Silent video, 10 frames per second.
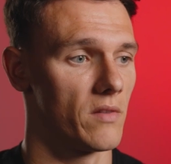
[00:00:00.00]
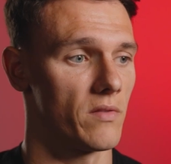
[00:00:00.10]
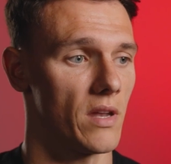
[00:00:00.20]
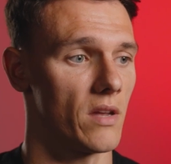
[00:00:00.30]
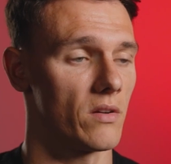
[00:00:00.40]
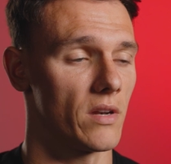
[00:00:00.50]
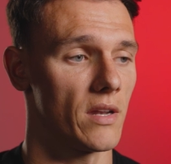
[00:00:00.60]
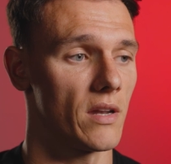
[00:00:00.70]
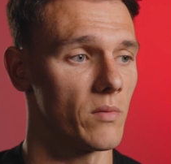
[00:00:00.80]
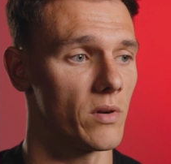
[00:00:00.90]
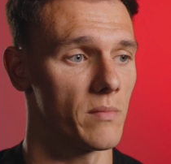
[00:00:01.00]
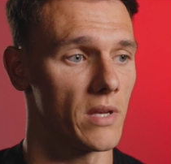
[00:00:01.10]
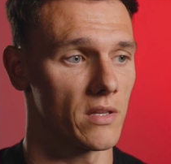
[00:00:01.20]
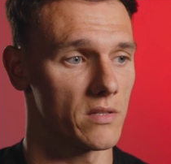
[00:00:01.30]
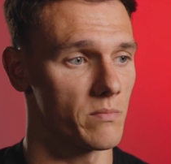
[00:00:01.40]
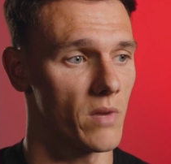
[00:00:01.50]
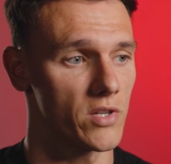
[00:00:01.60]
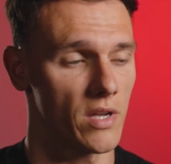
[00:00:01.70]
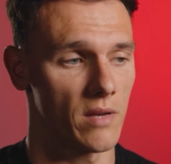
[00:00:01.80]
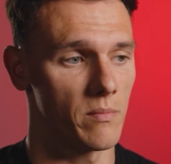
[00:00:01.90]
for then on in, I want to make as
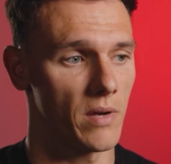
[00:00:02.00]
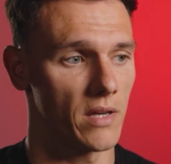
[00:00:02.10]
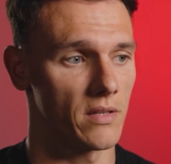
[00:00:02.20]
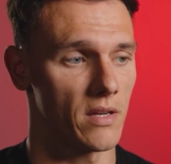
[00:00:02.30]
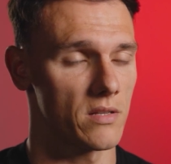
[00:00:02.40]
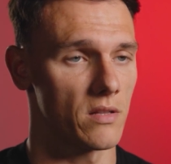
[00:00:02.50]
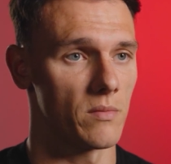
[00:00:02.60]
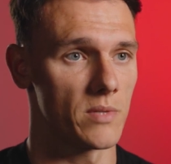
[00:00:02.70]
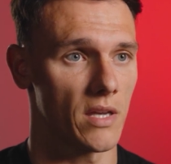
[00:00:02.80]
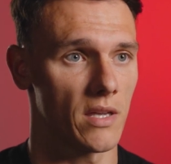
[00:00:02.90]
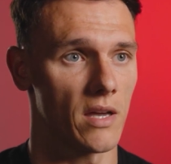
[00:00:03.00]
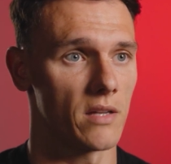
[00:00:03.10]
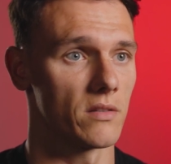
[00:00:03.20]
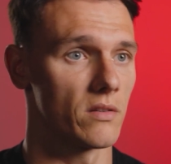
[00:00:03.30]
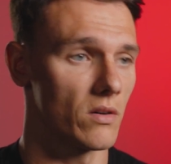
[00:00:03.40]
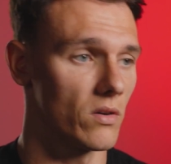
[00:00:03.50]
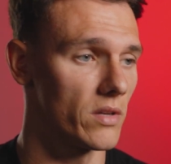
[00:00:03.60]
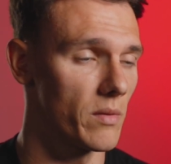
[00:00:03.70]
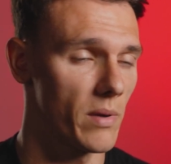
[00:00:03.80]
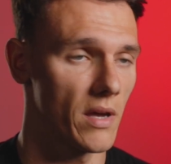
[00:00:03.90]
much an impact to this club as I can
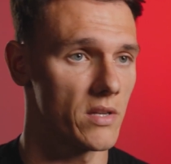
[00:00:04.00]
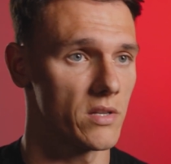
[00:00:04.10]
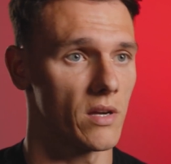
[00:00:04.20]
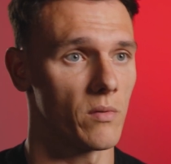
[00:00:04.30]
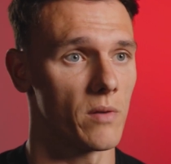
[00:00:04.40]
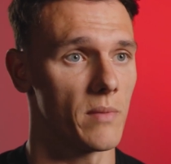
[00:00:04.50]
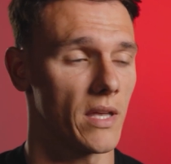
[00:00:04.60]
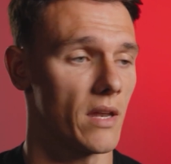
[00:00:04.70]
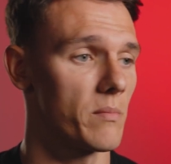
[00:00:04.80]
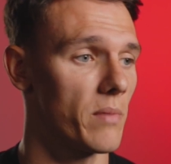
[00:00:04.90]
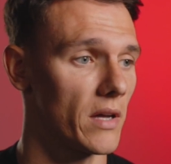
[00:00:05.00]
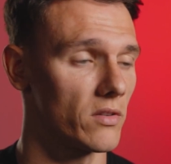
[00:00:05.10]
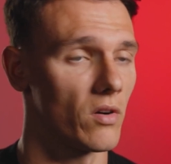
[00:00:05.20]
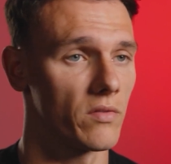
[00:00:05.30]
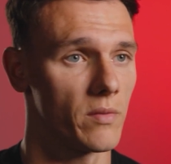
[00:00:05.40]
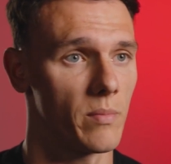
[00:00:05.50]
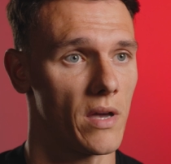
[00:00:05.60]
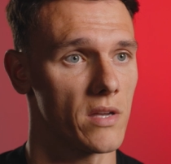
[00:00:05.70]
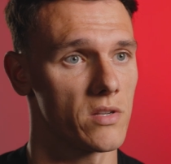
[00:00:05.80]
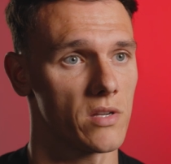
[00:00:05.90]
on the pitch. I want to make an impact off the
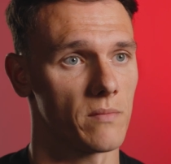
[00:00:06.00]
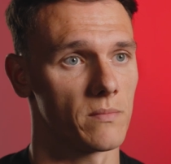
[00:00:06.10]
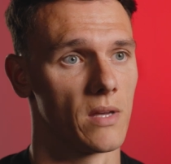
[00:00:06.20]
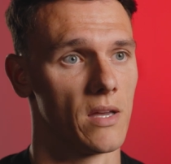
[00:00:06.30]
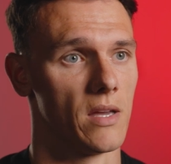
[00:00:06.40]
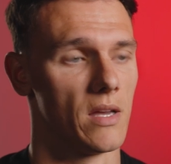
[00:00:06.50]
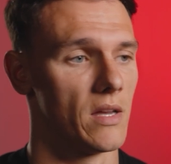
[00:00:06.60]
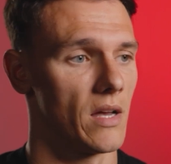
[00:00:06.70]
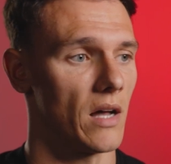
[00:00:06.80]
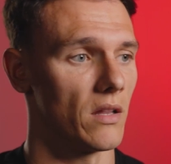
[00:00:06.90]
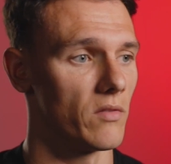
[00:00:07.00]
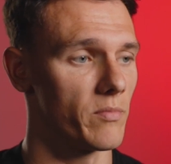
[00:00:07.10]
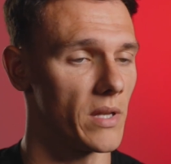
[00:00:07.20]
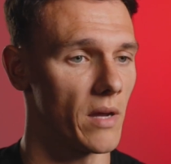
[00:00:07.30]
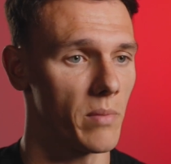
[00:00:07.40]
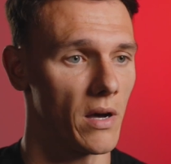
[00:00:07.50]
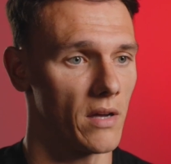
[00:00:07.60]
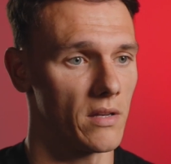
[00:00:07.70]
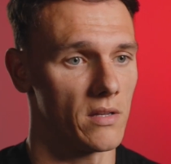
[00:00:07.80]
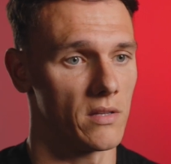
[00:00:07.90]
pitch. I love being a
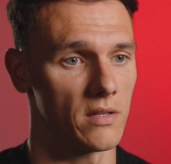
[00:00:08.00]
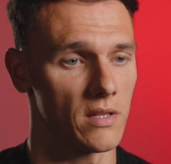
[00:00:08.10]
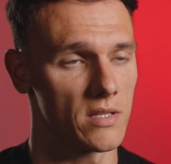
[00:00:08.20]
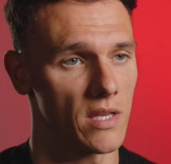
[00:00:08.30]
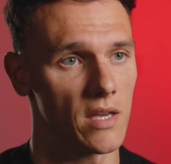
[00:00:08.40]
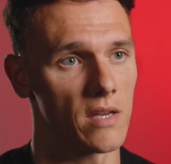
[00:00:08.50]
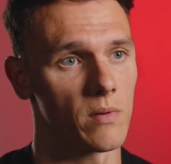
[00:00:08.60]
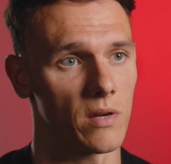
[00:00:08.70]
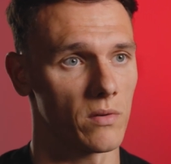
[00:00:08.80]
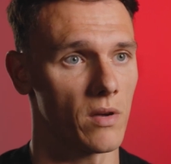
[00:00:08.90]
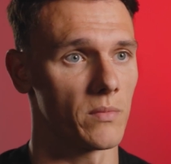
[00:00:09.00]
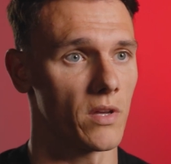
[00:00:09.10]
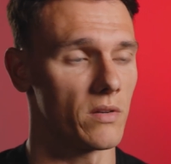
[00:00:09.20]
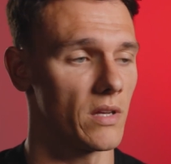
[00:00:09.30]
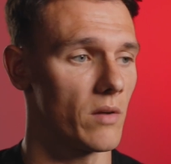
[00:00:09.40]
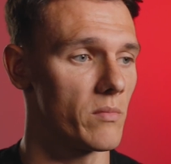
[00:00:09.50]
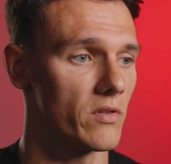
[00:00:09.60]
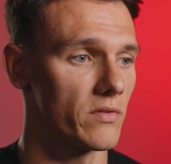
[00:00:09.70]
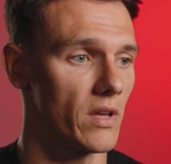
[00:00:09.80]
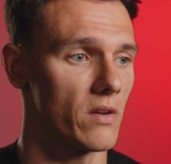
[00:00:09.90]
part of the city. When I come down here, I'll
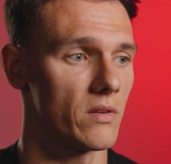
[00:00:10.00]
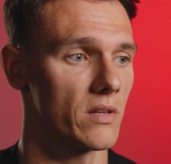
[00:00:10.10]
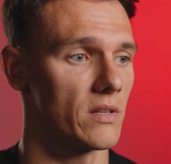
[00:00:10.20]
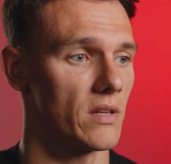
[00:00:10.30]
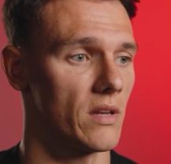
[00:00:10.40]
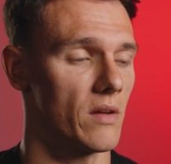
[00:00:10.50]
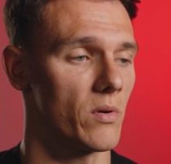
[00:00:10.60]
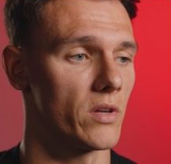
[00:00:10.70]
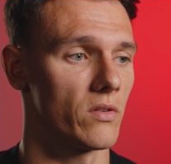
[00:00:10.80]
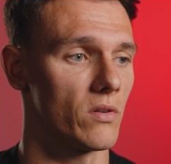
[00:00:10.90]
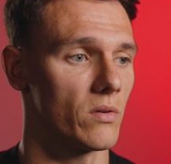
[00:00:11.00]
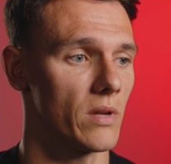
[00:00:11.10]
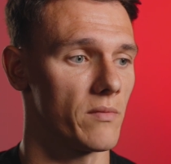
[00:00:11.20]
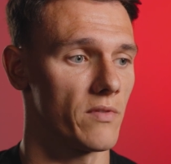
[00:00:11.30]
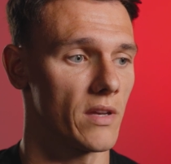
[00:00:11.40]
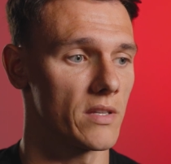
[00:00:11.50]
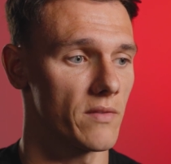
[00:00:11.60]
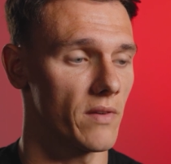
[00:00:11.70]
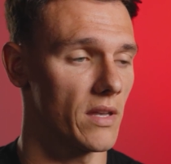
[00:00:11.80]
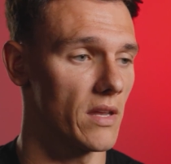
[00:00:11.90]
move down and I want to do all them things.
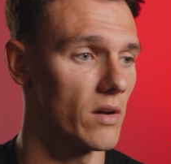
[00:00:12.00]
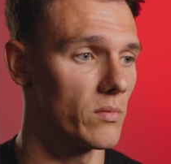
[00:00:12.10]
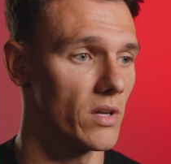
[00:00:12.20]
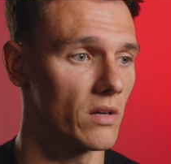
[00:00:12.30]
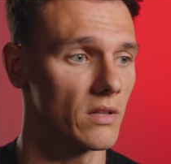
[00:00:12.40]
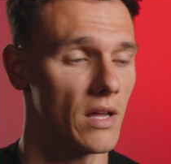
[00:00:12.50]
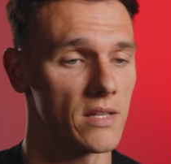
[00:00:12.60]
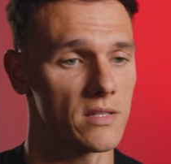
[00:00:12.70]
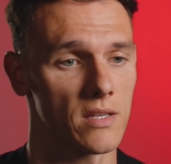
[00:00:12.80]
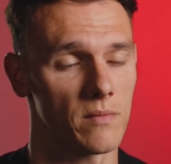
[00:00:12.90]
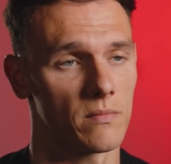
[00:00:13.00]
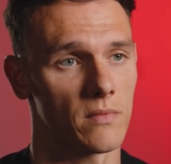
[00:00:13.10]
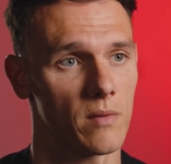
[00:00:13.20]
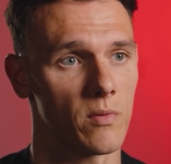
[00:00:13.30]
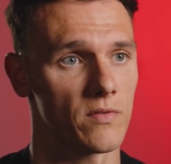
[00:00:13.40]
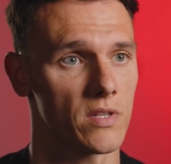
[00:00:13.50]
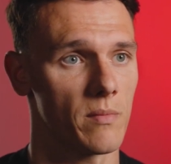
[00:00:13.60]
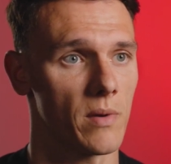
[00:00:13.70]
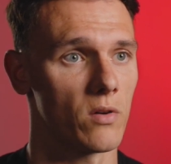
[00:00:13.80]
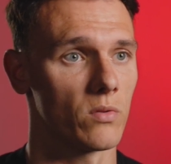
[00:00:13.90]
If I can help young lads, I'm obviously a
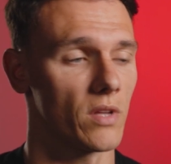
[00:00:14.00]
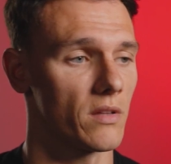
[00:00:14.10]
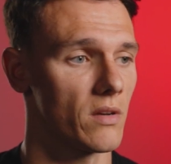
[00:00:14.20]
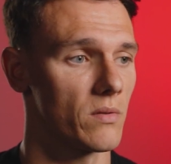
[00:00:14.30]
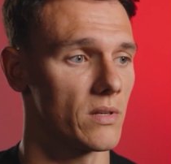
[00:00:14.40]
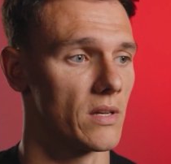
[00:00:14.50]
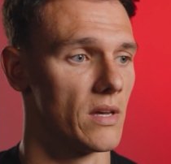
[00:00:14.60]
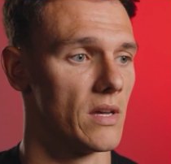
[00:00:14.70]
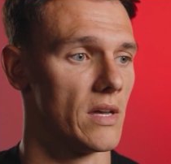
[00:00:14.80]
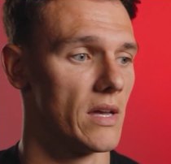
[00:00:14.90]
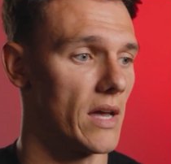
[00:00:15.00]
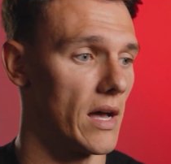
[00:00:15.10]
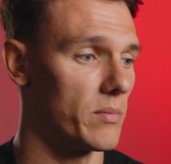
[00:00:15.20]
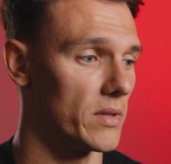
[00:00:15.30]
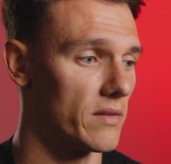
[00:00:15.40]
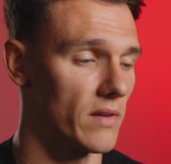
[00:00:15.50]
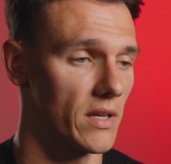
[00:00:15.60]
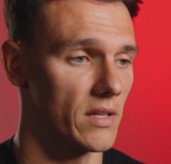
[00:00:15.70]
bit older now and I believe I